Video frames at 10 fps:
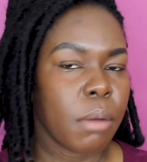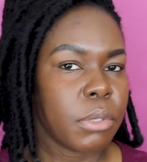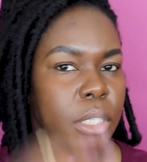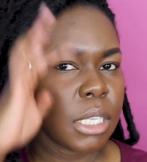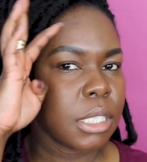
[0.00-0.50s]

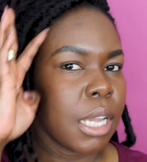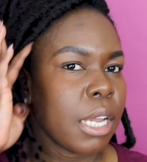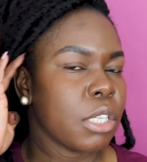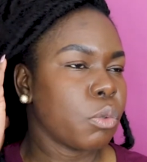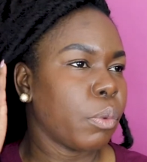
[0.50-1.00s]
So this
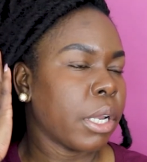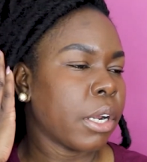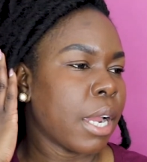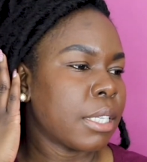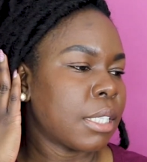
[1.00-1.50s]
side is
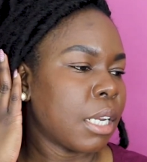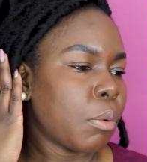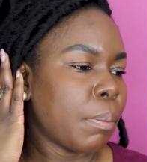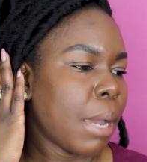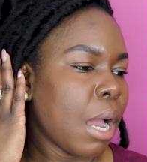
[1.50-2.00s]
where I set it
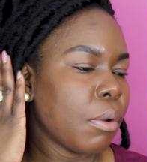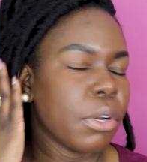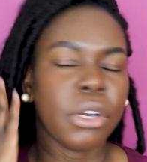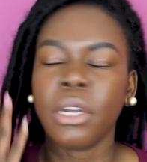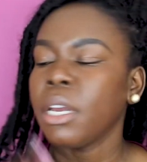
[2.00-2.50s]
with
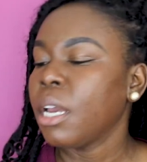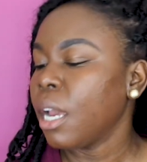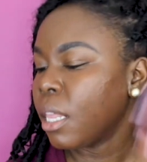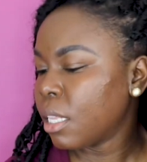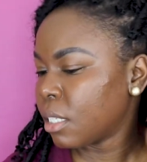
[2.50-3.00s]
powder,
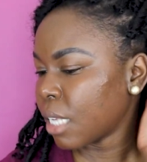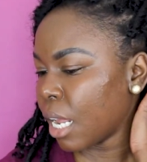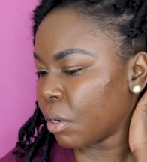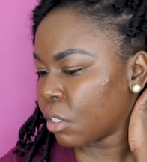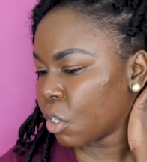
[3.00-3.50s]
and this
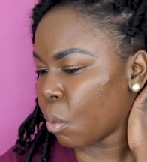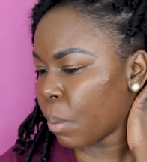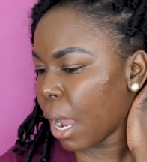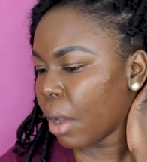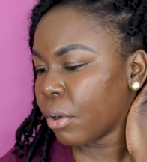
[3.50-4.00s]
side is no
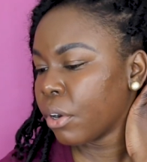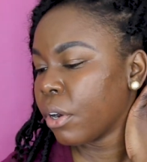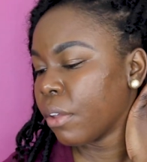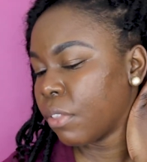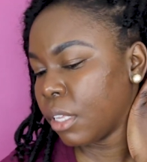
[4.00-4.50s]
powder.
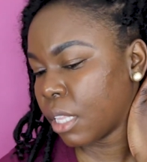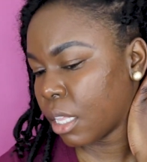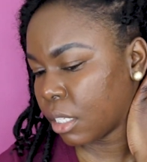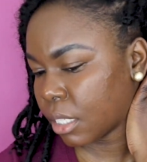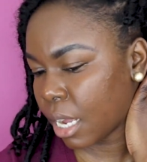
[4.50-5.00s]
I think
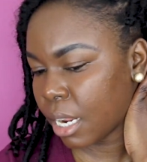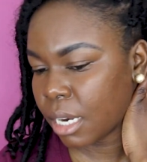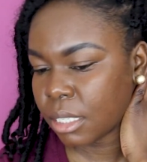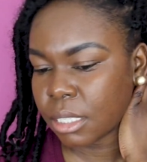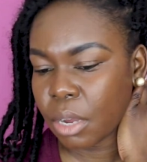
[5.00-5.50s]
that the side that
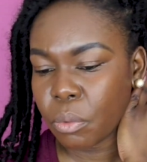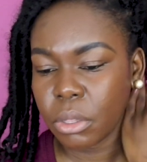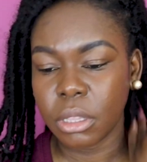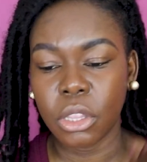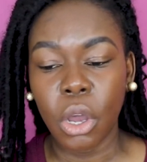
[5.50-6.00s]
is set with
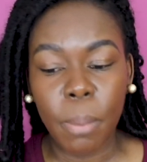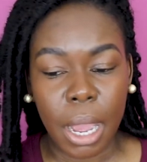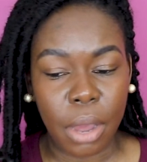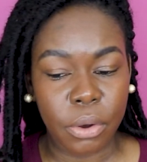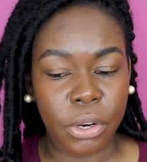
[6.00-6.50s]
no
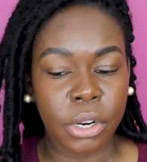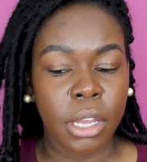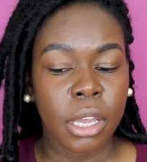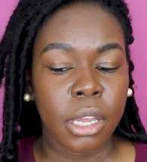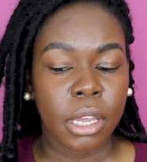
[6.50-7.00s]
powder
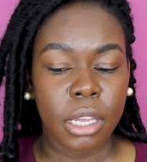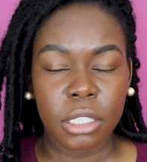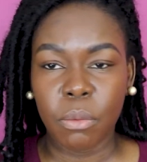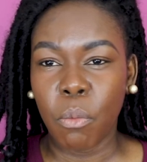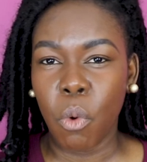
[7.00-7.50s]

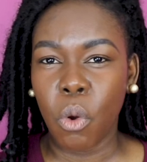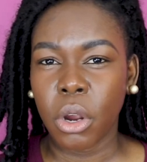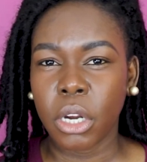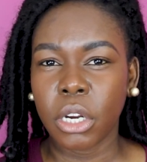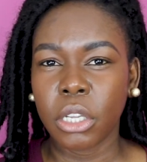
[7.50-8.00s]
is
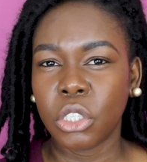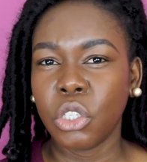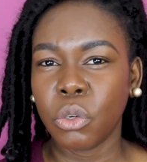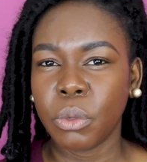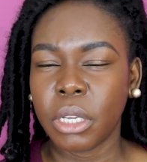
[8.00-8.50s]
more
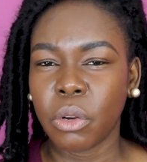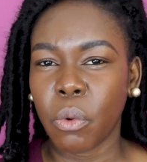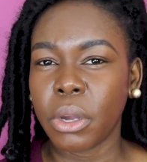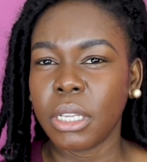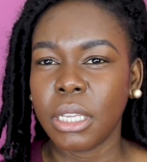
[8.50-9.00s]
dewy and
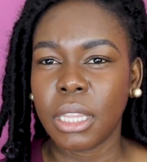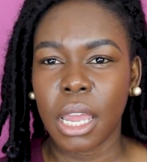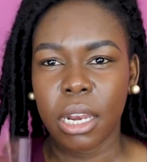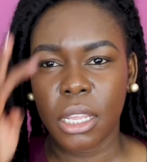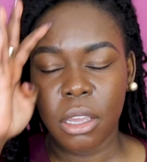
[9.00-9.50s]
oily
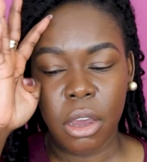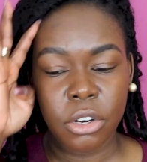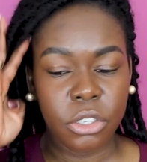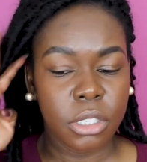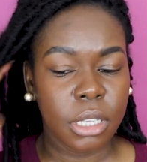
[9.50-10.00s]
than the
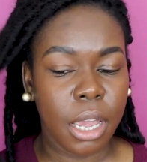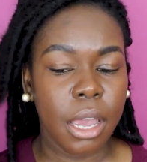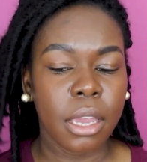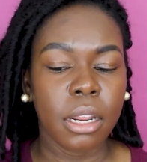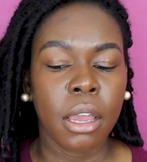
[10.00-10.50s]
other
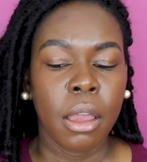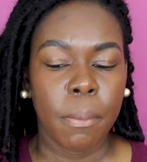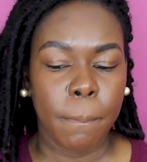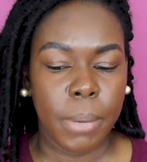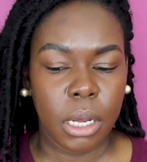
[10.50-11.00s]
side.
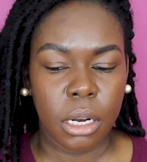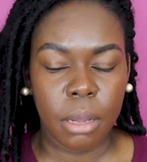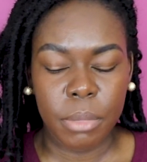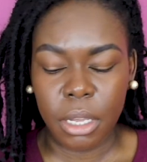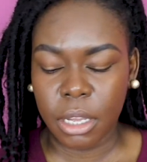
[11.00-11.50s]
But
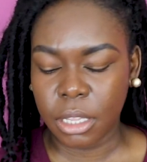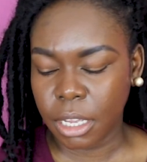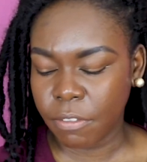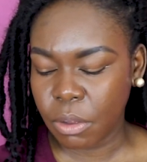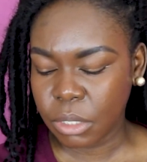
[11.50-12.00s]
yeah,
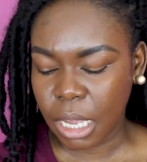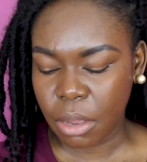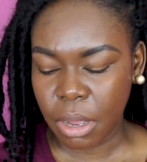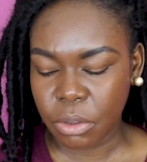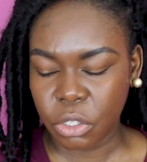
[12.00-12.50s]
like if I was
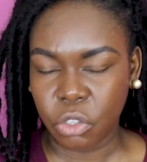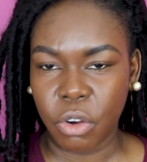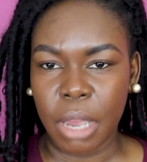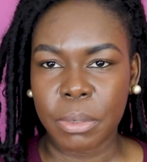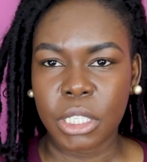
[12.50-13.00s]
out, I'll just
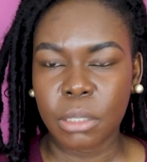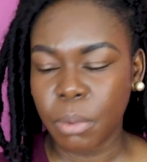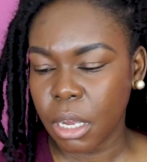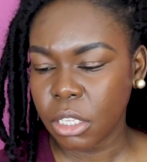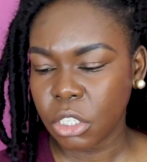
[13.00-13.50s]
grab a
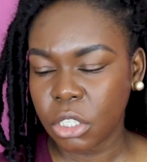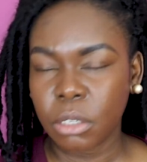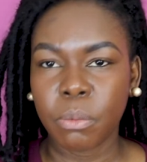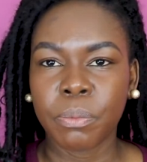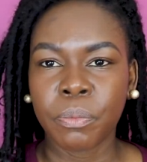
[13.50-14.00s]
sponge
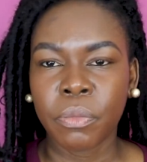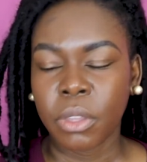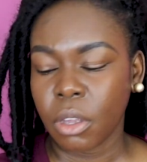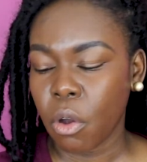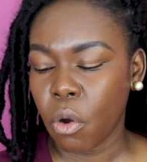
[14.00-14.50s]

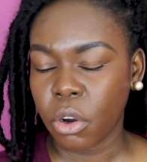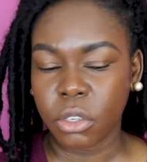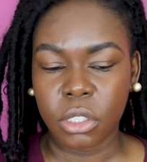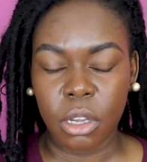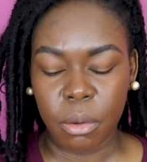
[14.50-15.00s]
or
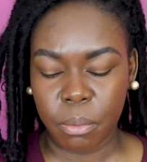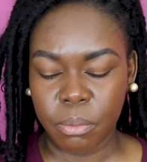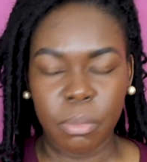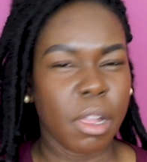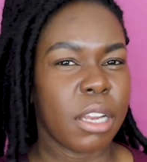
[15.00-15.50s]
some
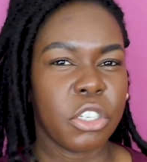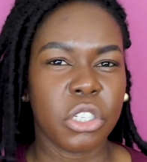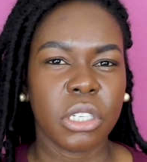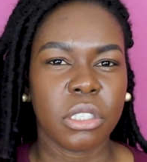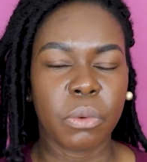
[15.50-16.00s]
blotting
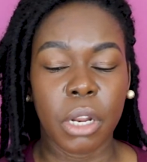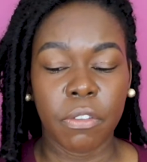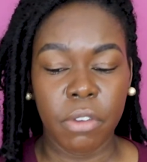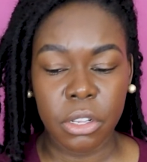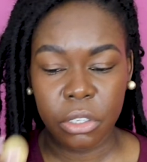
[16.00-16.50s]
sheets or
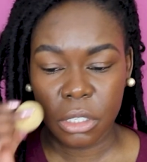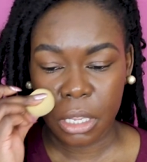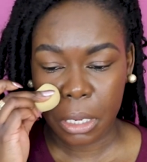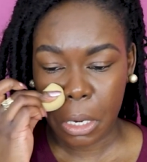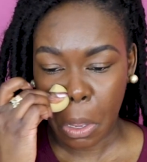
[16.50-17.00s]
whatever and just,
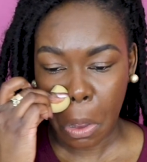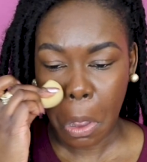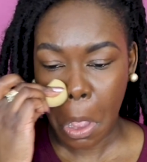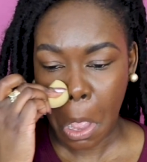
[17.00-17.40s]
like, you know,